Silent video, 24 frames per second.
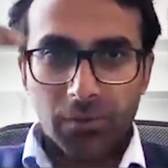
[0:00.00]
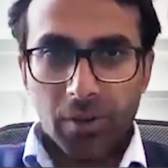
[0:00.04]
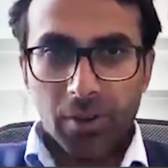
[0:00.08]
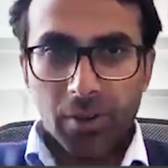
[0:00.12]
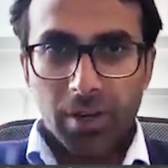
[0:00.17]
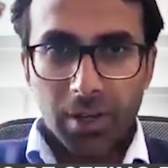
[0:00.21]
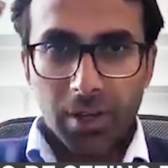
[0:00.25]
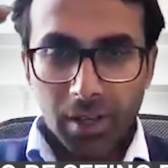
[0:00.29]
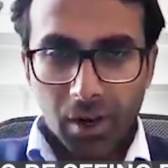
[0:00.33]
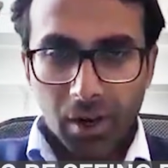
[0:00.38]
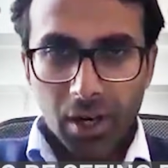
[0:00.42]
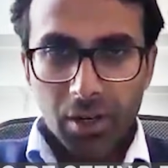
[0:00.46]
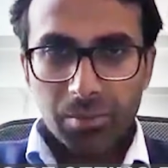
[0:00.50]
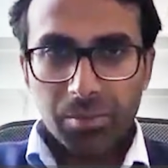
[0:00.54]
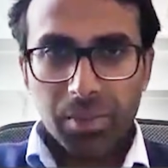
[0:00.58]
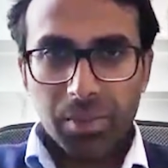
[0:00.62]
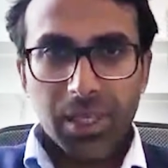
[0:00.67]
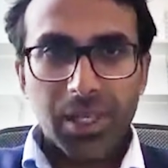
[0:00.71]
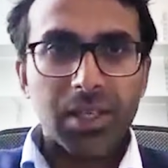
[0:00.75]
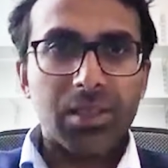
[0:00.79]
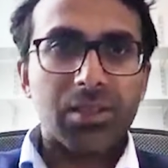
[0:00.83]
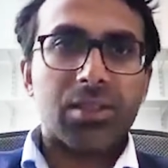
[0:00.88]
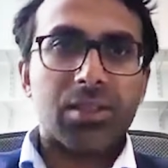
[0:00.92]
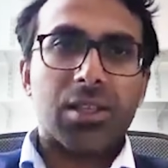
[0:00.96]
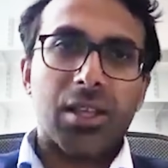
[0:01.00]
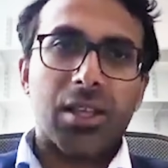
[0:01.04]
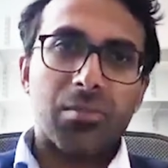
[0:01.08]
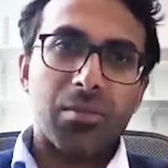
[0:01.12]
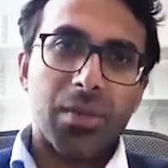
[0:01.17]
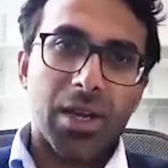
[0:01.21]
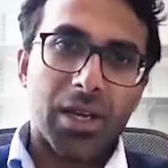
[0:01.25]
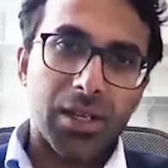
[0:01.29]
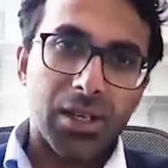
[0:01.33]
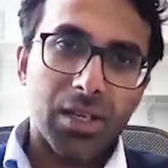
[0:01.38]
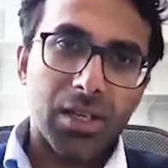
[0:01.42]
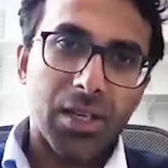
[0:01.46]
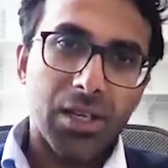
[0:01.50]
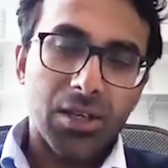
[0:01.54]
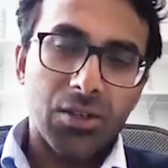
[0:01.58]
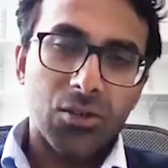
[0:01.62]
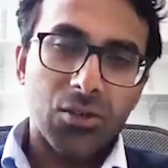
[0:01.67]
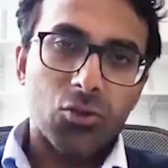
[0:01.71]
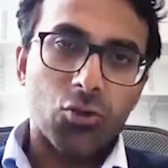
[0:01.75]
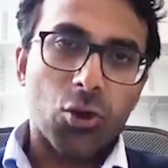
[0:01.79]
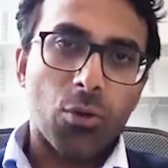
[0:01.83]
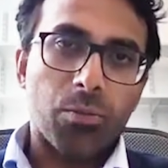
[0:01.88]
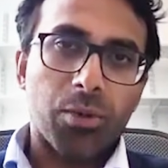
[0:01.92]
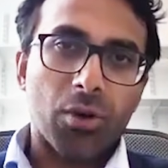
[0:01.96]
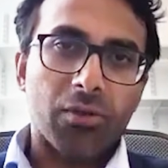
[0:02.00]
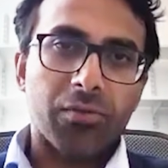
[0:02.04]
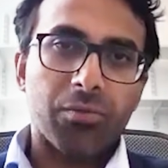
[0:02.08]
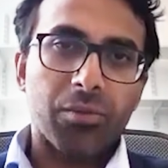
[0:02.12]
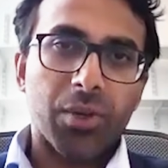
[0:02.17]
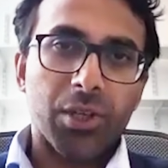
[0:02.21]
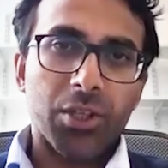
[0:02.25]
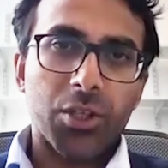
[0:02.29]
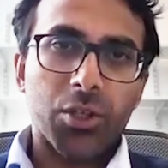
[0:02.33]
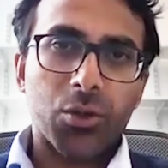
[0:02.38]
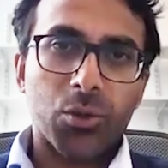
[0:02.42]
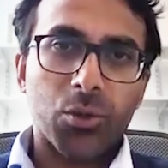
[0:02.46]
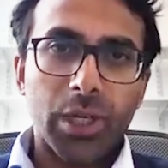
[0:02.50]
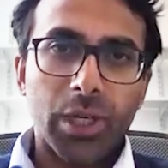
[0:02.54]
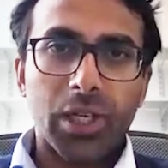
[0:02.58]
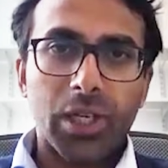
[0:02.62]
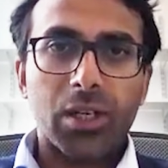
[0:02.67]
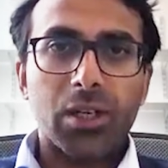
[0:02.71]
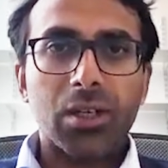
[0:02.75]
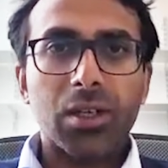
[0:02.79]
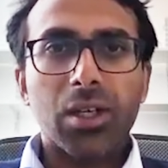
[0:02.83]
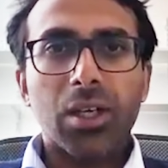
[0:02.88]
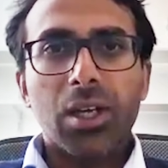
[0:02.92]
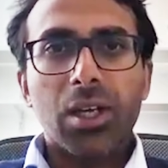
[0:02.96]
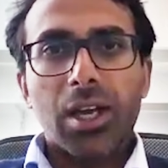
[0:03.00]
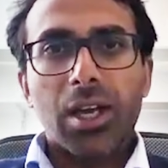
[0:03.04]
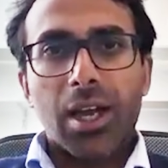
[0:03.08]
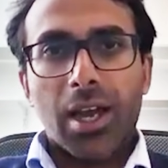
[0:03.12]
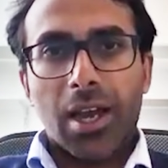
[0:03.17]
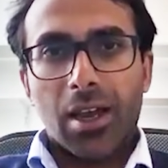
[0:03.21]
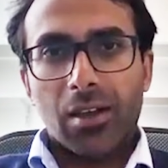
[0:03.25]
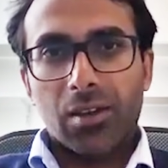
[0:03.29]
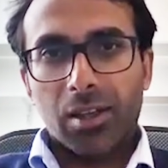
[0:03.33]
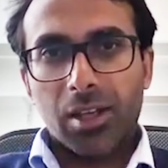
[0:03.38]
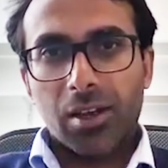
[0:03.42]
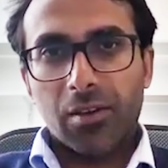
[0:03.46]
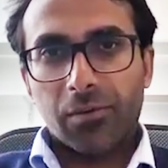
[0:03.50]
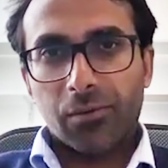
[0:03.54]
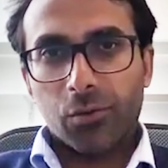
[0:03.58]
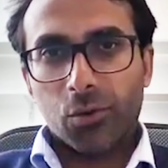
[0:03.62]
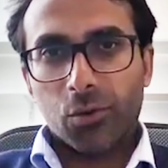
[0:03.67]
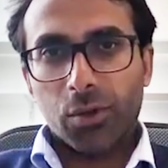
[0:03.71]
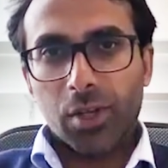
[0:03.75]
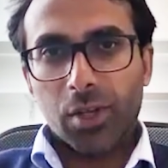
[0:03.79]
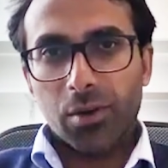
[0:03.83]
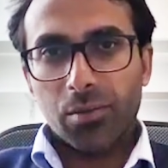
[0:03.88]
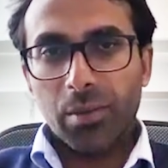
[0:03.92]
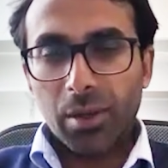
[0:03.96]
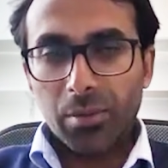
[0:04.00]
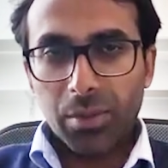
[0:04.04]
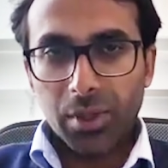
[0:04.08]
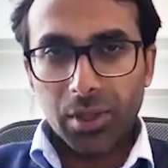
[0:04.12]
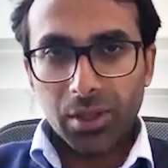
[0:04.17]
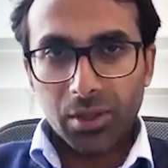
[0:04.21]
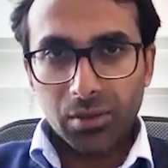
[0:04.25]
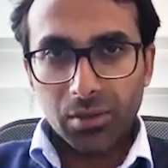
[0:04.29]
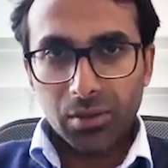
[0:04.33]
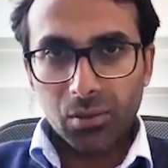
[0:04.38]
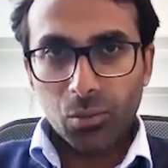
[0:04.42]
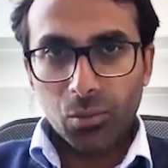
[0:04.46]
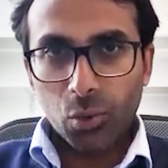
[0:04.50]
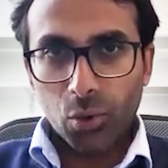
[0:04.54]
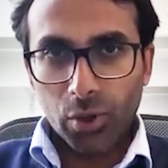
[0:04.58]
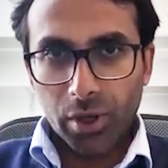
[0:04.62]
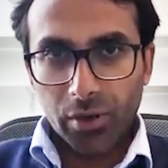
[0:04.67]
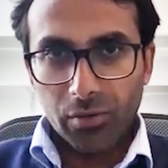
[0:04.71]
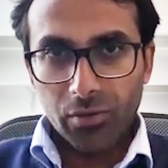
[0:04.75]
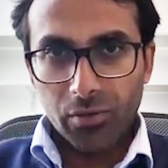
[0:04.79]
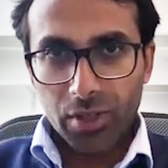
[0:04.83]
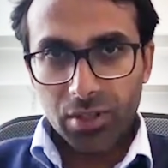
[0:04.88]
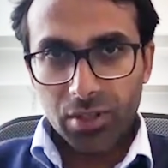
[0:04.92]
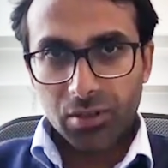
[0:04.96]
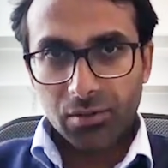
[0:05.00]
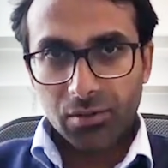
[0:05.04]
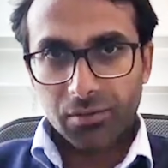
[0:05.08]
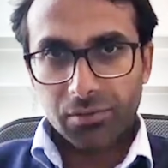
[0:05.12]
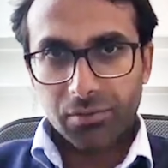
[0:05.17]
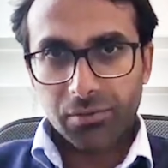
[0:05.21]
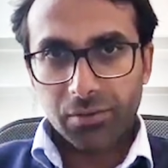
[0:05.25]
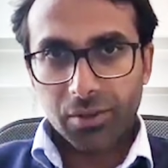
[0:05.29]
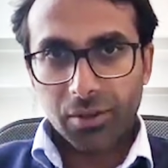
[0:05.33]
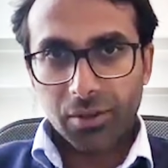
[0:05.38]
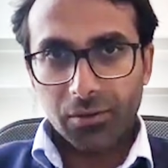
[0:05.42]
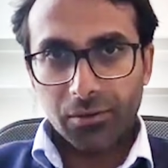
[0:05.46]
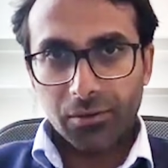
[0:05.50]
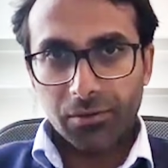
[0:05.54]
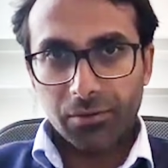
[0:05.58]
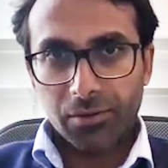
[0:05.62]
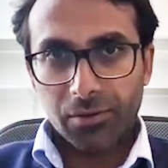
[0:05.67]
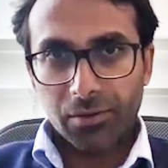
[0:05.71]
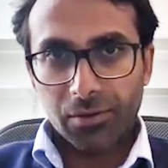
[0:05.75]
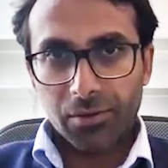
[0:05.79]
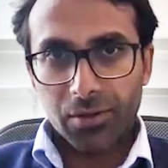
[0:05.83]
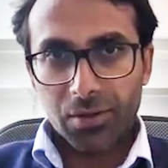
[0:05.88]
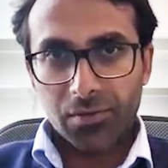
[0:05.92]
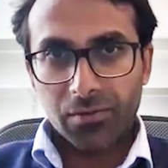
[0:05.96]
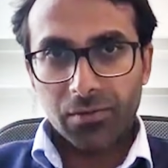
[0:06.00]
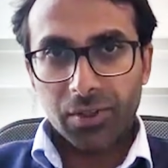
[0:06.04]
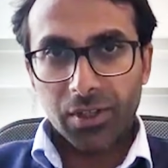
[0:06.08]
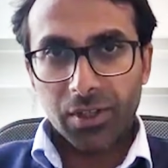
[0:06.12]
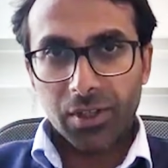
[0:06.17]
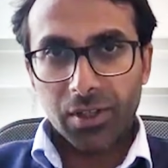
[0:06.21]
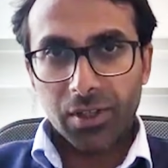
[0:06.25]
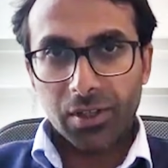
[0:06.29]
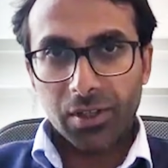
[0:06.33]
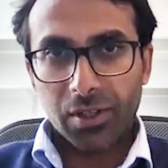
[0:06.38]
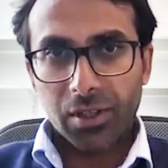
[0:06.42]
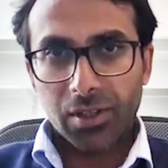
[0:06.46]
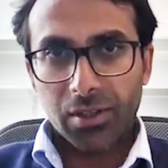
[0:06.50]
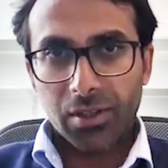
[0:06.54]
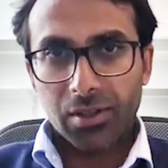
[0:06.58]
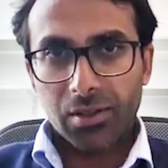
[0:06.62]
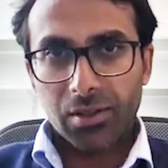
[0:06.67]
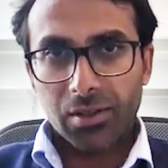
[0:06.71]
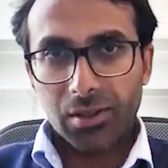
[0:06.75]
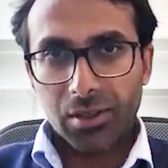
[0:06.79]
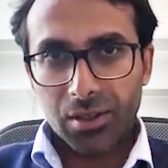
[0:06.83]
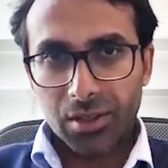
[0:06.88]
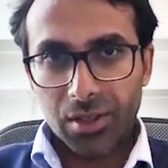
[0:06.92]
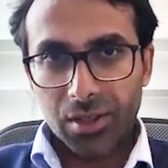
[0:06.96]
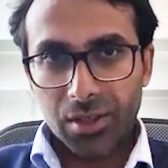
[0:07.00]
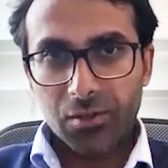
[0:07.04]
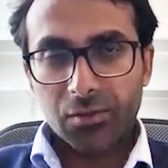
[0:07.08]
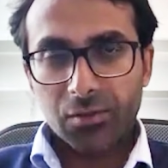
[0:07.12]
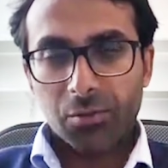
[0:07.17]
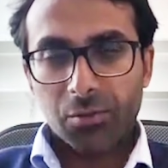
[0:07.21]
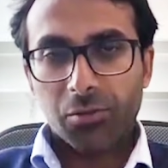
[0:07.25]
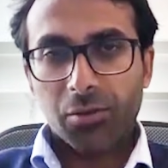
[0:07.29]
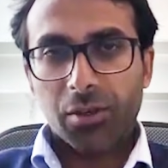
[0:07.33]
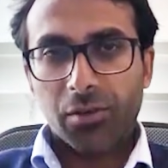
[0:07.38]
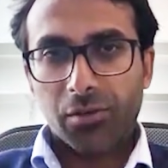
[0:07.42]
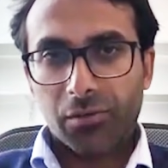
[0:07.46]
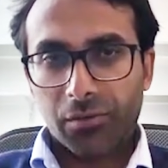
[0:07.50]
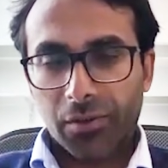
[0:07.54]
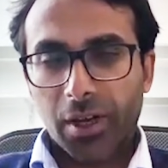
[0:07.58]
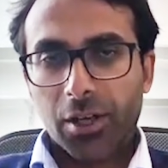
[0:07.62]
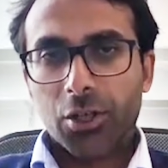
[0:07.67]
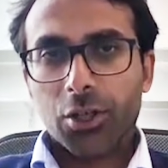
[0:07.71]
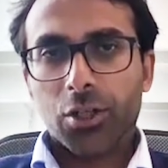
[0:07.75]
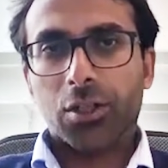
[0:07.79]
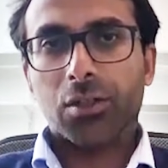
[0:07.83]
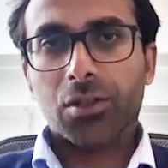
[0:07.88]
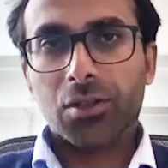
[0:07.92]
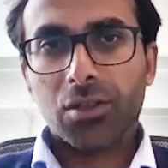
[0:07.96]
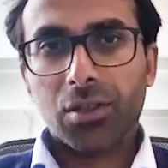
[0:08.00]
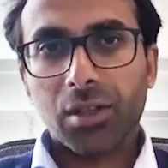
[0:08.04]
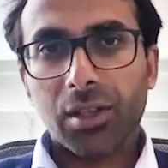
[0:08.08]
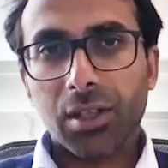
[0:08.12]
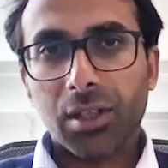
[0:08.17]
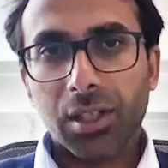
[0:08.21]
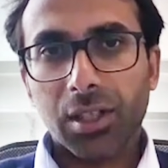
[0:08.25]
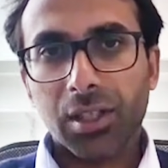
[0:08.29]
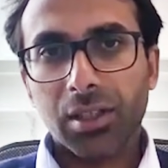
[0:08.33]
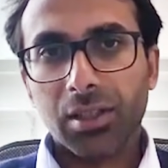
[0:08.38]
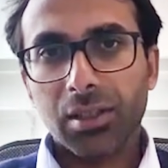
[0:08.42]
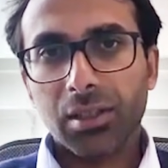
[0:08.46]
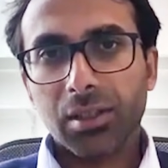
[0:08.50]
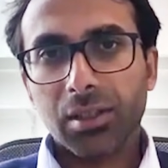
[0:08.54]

very high peaks and they may drop off much quicker, and therefore they may be more at risk of, of severe disease from reinfection, certainly.